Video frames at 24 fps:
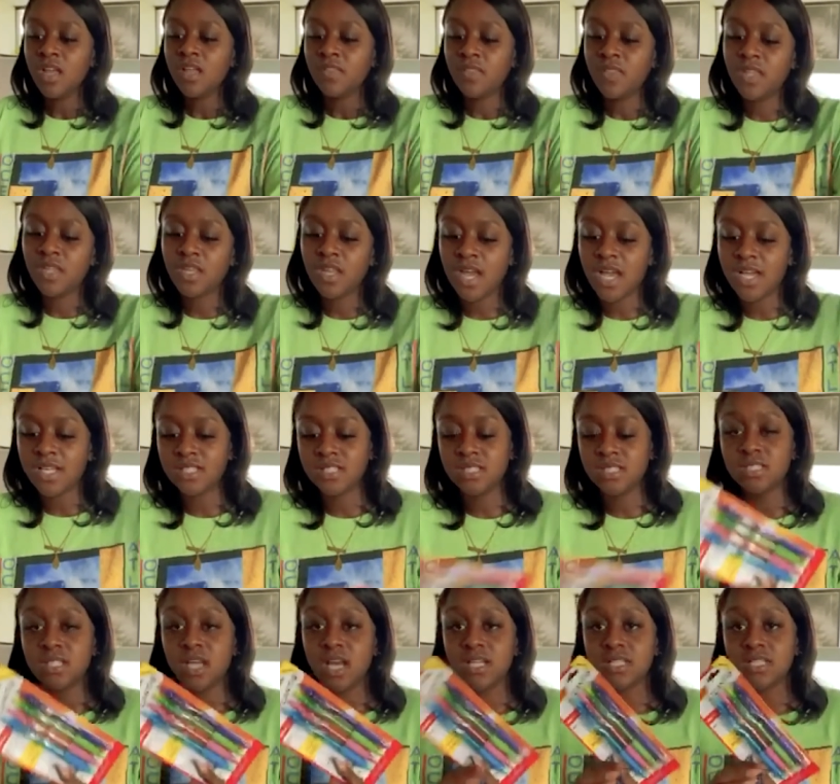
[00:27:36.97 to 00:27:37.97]
Then I
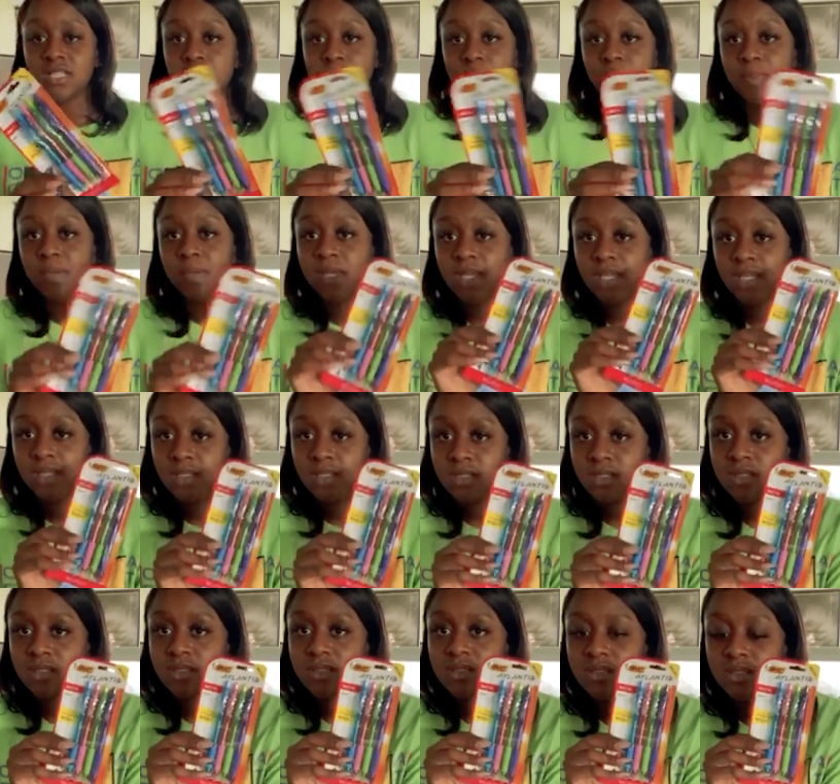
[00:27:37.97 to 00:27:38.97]
just got some
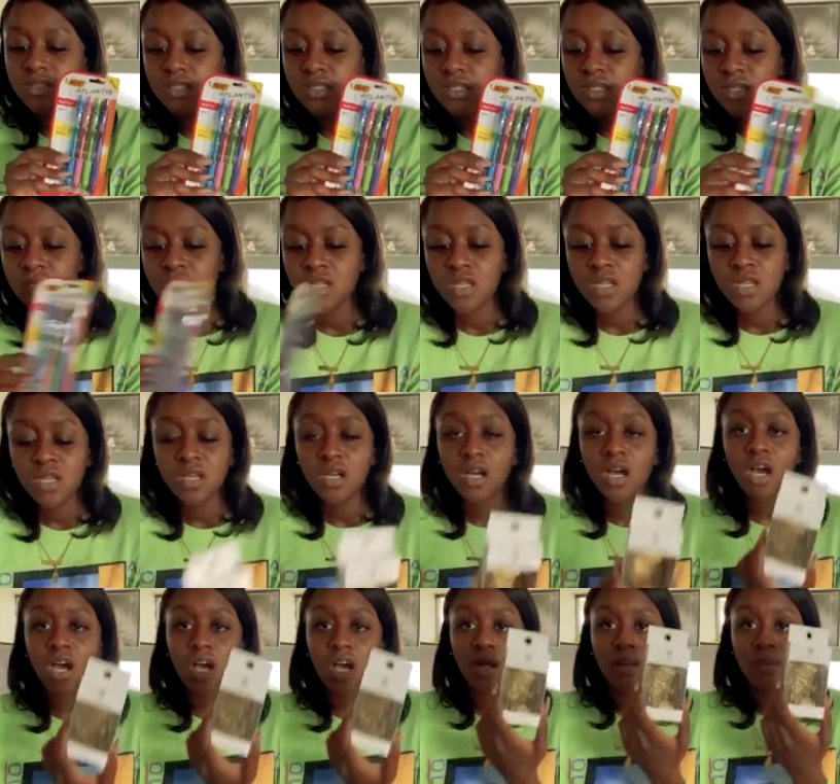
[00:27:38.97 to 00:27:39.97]
pins,
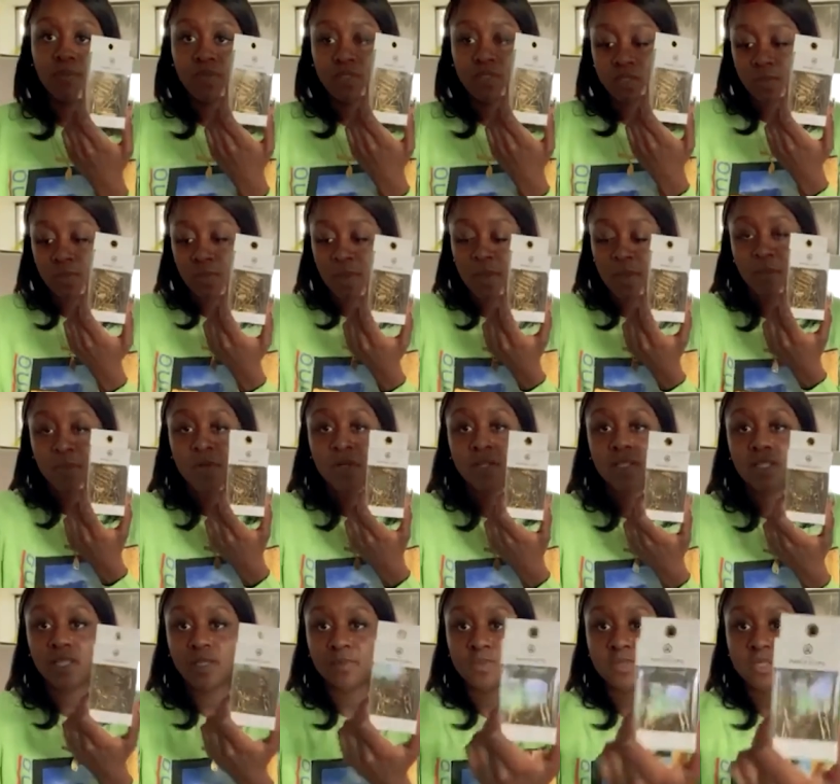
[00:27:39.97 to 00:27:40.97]
um, some paper
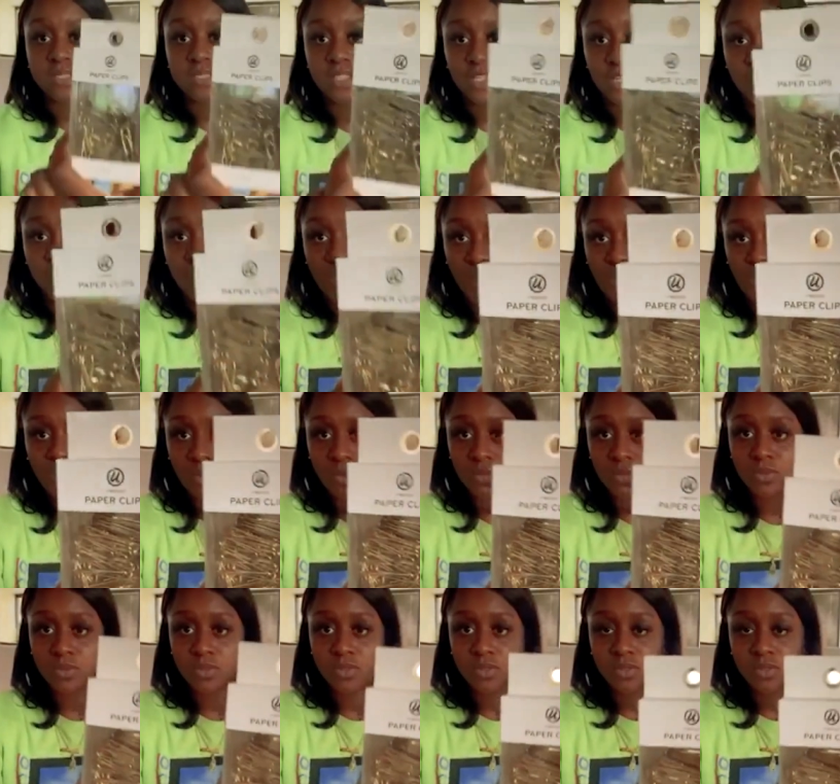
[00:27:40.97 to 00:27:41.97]
clips, they're
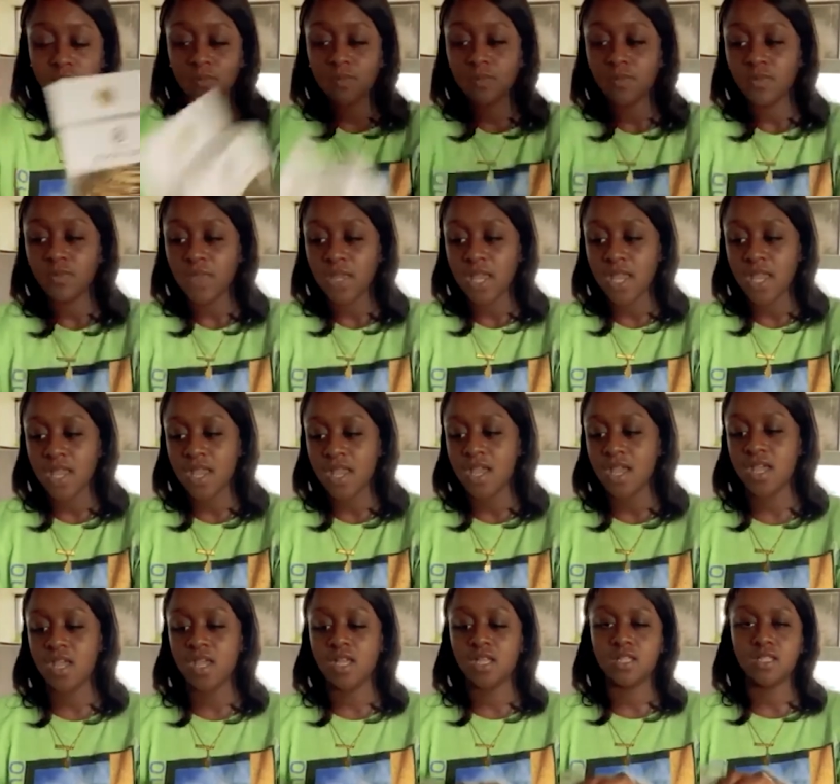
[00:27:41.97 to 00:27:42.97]
gold, and